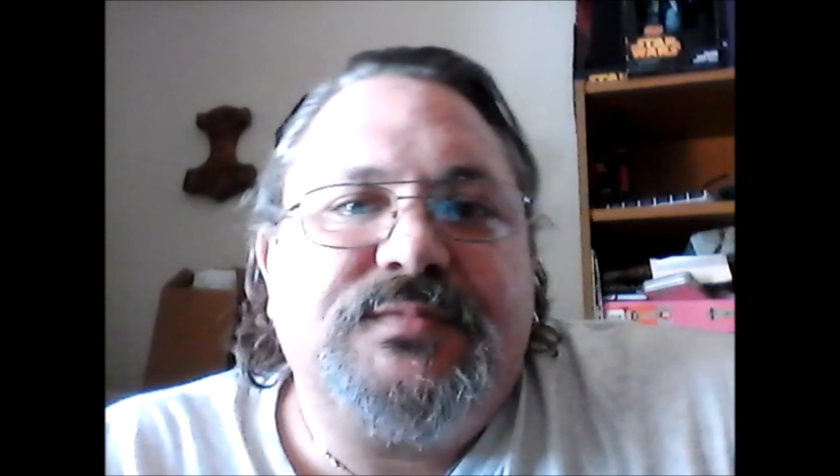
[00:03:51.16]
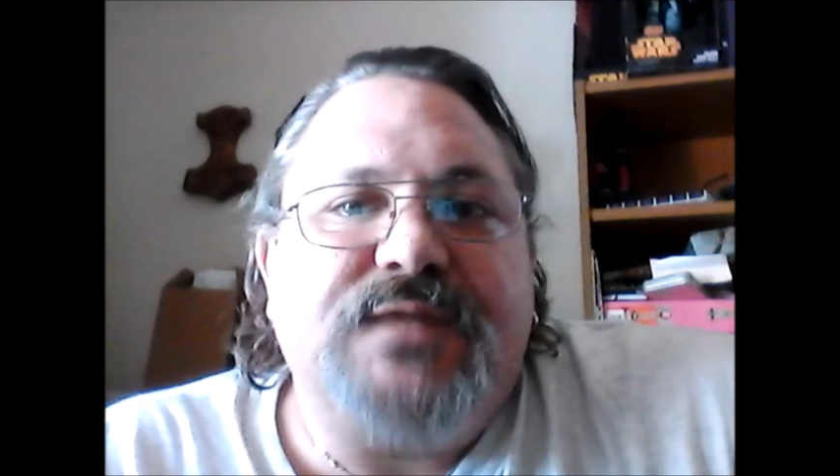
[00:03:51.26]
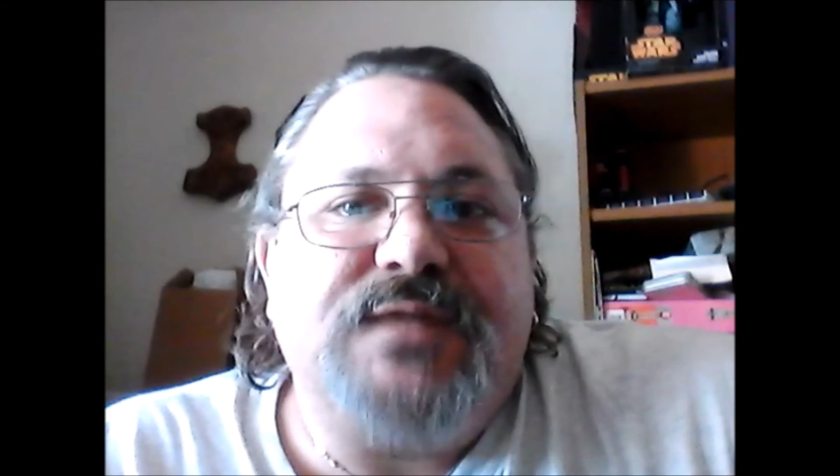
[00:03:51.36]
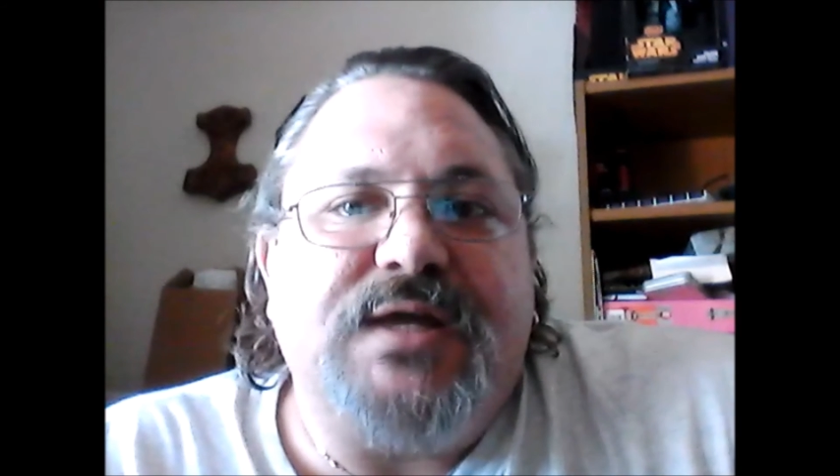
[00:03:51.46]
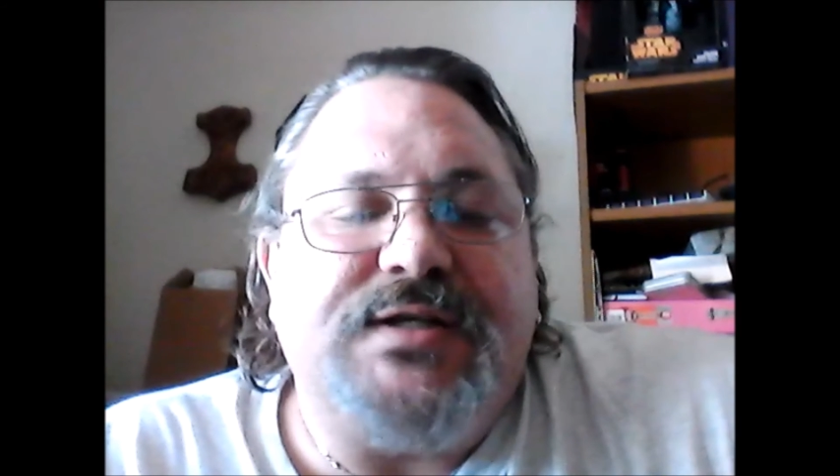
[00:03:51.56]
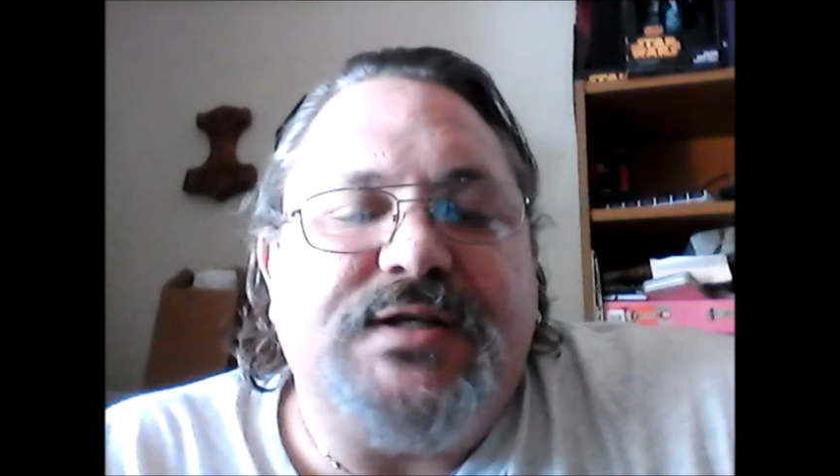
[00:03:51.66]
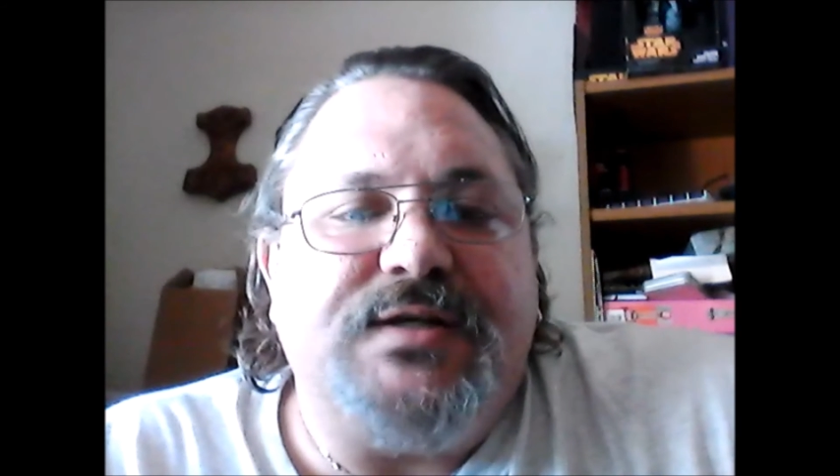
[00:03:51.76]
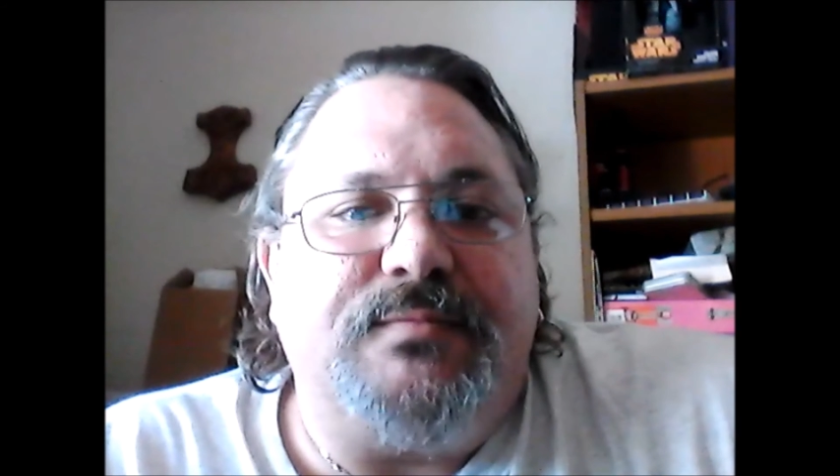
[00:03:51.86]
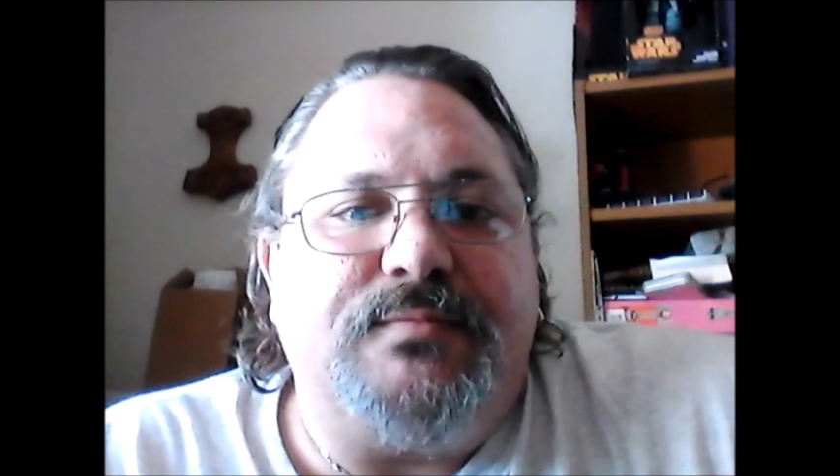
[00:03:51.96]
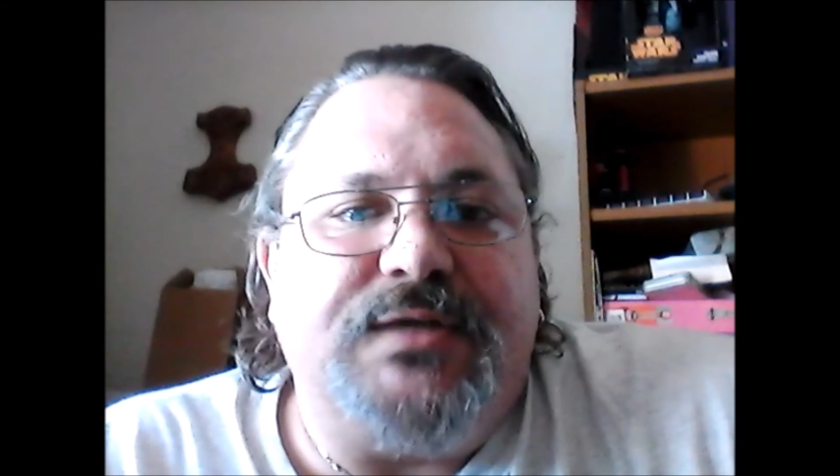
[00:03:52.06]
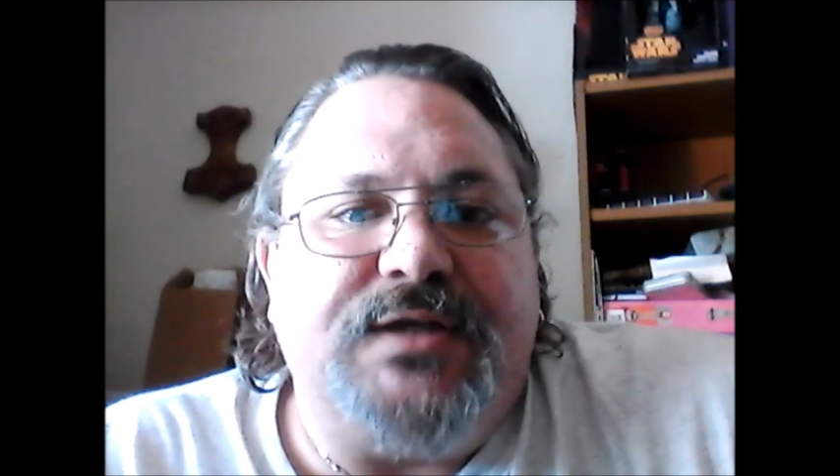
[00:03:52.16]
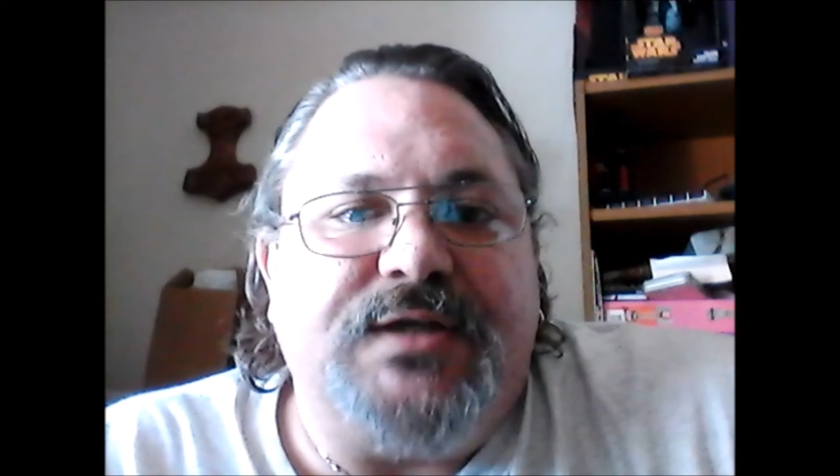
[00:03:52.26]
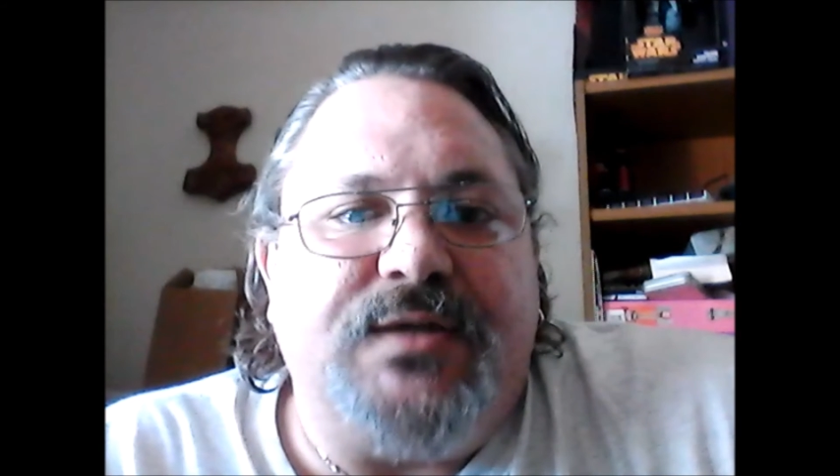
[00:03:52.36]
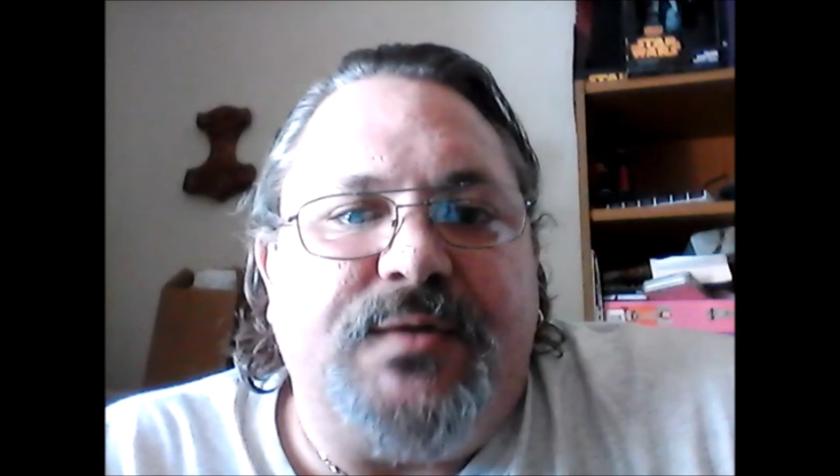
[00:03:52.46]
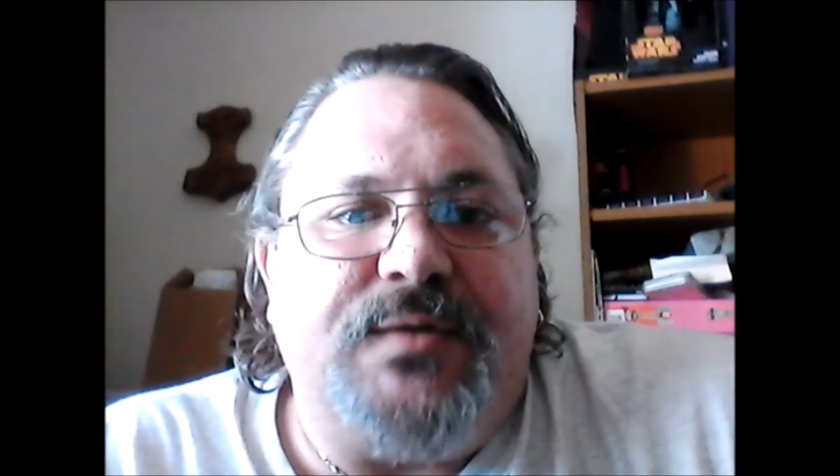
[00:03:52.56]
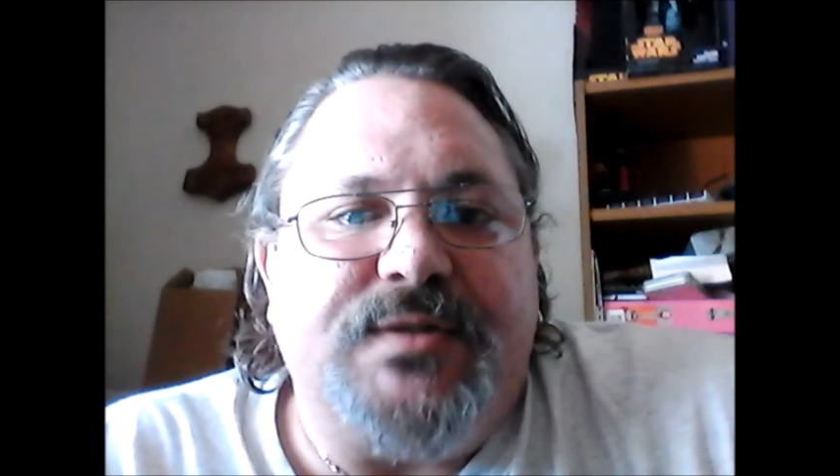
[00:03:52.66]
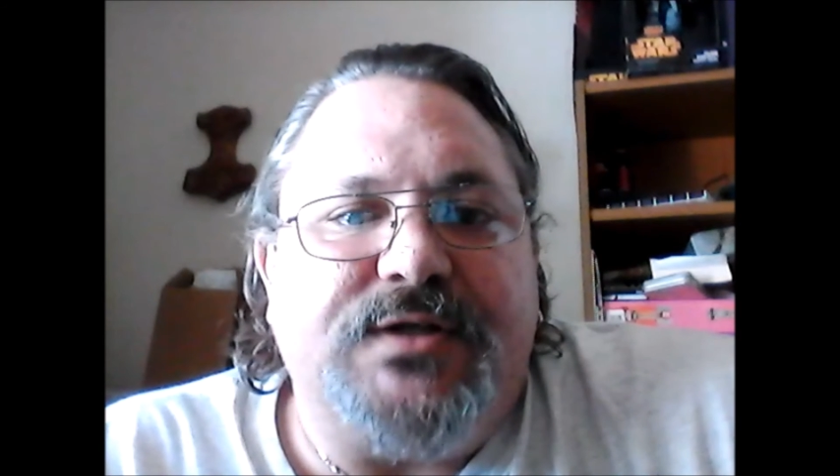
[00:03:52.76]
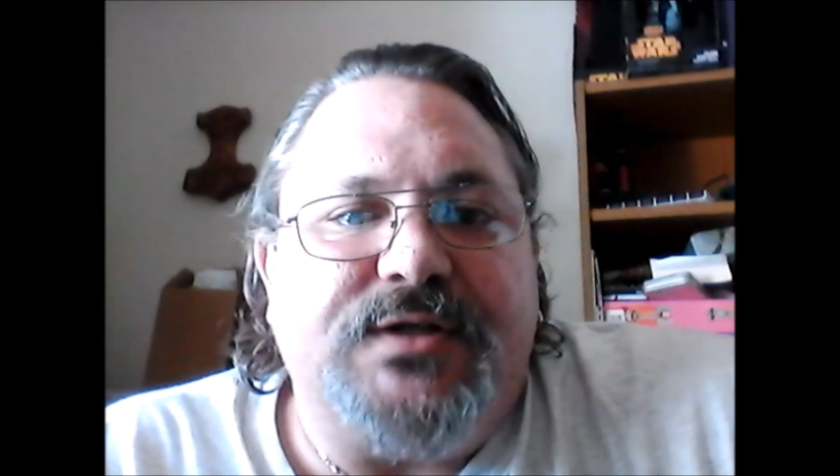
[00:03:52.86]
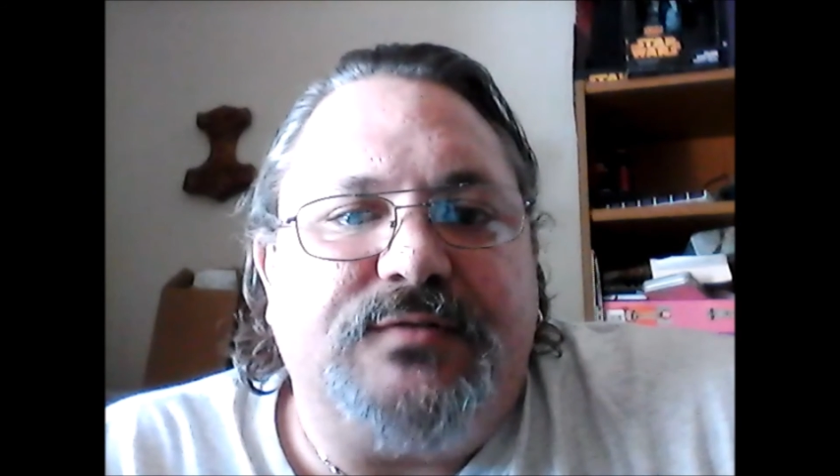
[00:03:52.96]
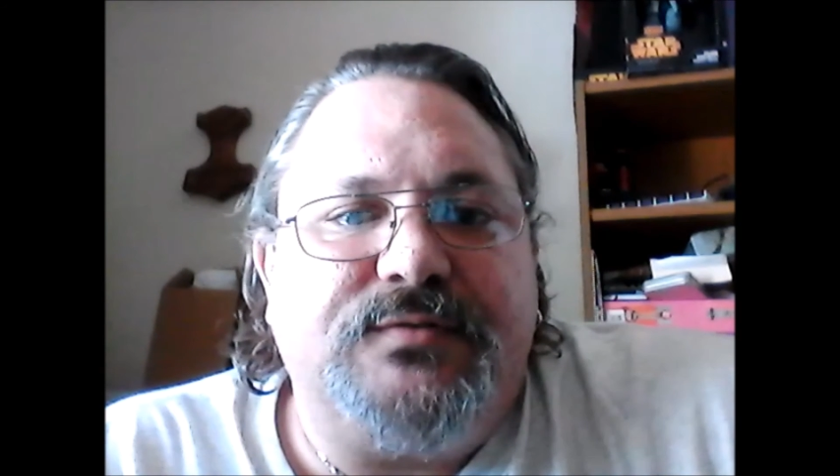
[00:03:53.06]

I tend to lean that way myself.